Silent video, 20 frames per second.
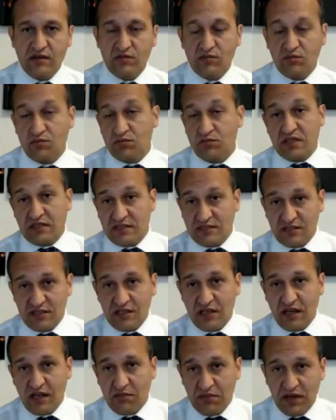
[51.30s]
because he
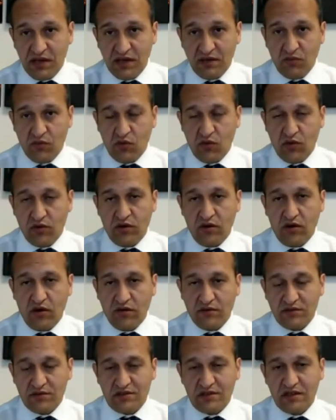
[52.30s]
got paid more,
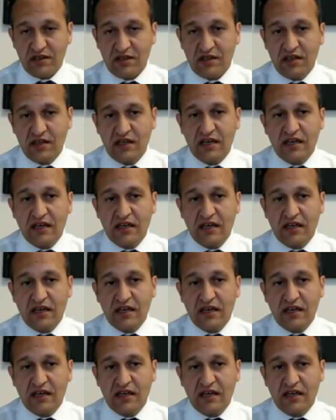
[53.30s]
obviously.